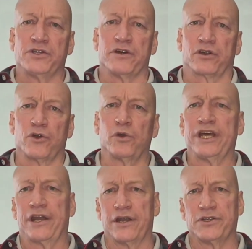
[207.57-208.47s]
to the
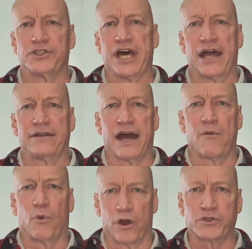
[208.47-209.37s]
crew leaders that
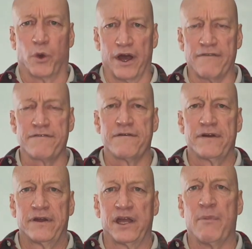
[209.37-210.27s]
I worked with
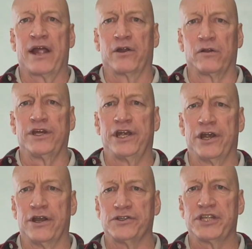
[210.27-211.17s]
in my early
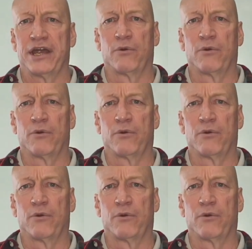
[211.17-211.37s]
years.